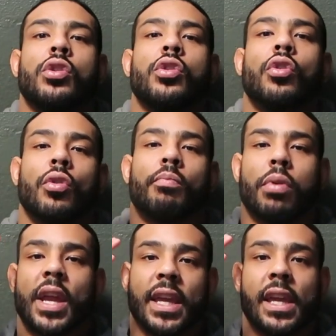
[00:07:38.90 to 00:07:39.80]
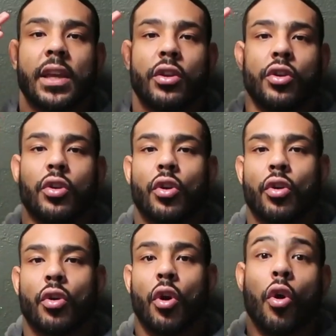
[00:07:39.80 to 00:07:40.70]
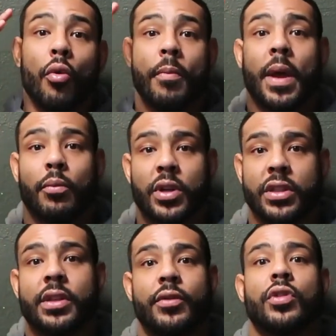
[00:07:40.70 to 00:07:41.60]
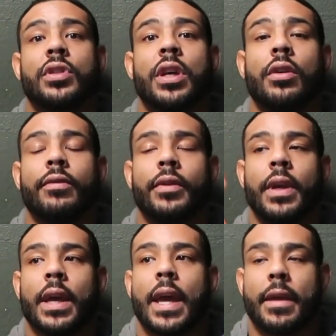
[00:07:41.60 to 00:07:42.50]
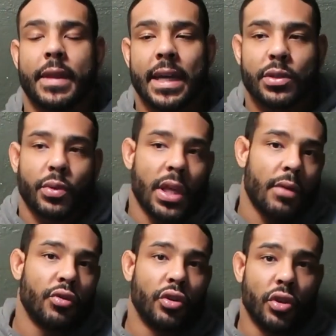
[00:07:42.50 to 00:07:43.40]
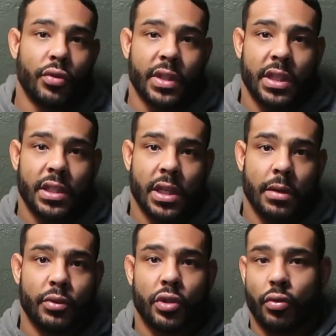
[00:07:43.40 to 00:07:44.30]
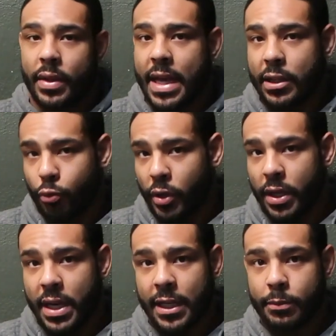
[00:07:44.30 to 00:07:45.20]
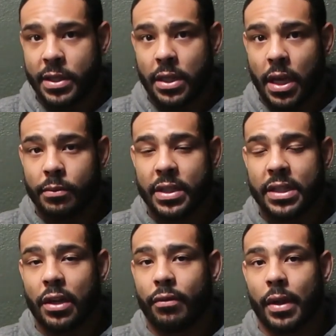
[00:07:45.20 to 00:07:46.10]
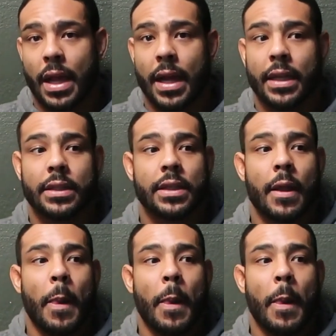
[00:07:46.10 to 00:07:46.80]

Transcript: you're breaking your own memories of yourself and that's where that real loneliness comes to and that's where the next piece comes to self-reliance